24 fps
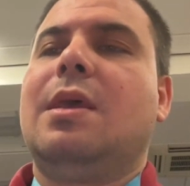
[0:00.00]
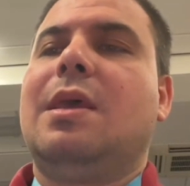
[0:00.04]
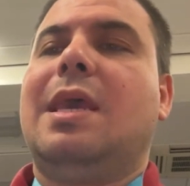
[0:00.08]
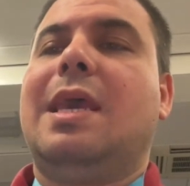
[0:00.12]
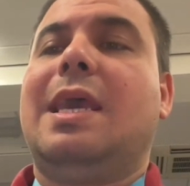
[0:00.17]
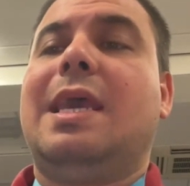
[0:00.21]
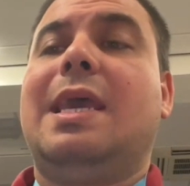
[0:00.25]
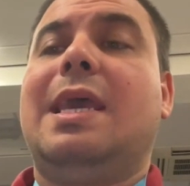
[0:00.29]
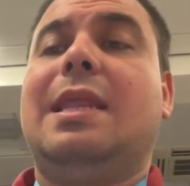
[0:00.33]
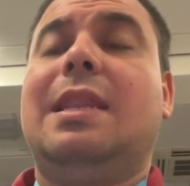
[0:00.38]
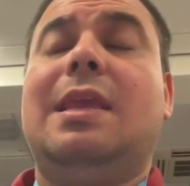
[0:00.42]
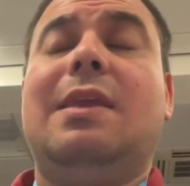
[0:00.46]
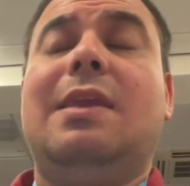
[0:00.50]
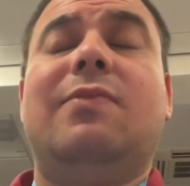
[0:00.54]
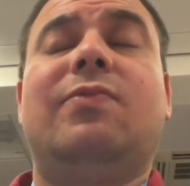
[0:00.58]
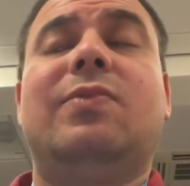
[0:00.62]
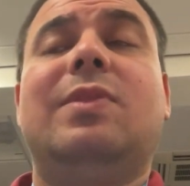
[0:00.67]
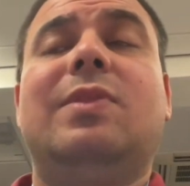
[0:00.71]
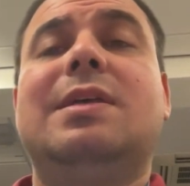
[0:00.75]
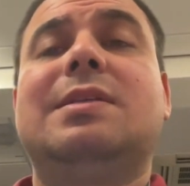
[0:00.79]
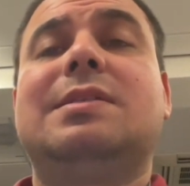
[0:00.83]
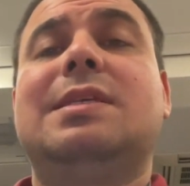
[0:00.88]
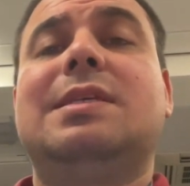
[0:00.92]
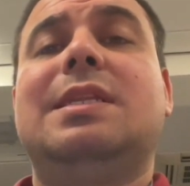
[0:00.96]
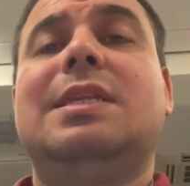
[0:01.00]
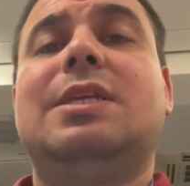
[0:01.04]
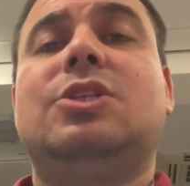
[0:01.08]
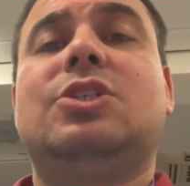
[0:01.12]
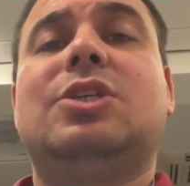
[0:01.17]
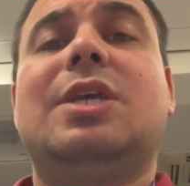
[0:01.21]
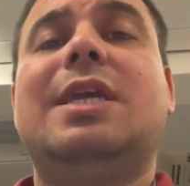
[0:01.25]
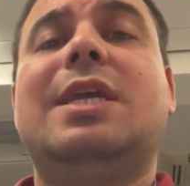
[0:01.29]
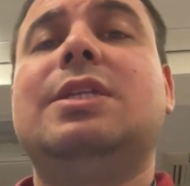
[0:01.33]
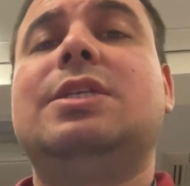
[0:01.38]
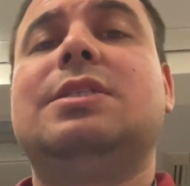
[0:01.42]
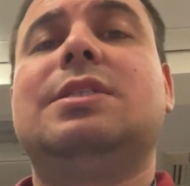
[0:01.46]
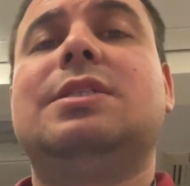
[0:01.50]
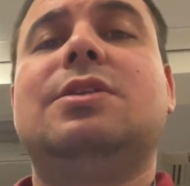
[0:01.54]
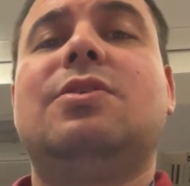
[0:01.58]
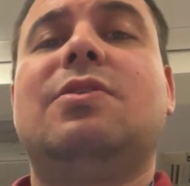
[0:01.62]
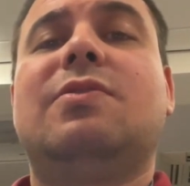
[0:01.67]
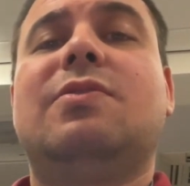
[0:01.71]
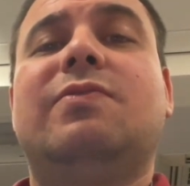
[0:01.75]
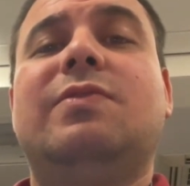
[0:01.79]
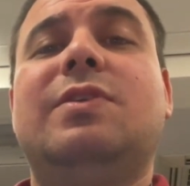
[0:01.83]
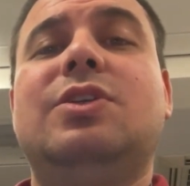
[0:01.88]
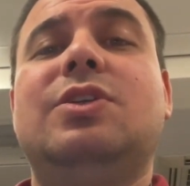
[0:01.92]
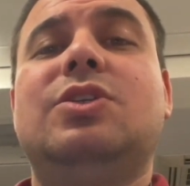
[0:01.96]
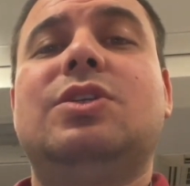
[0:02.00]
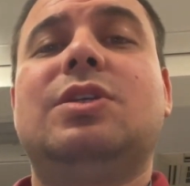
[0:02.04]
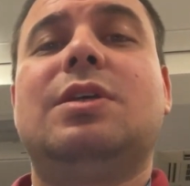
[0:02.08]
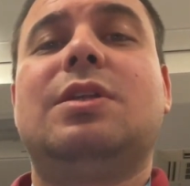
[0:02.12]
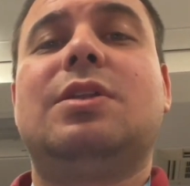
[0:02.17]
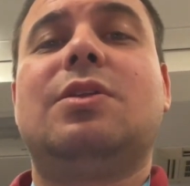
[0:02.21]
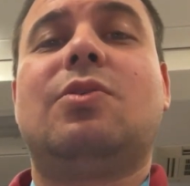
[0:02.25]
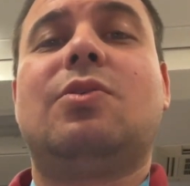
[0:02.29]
And if there's any changes in your vision,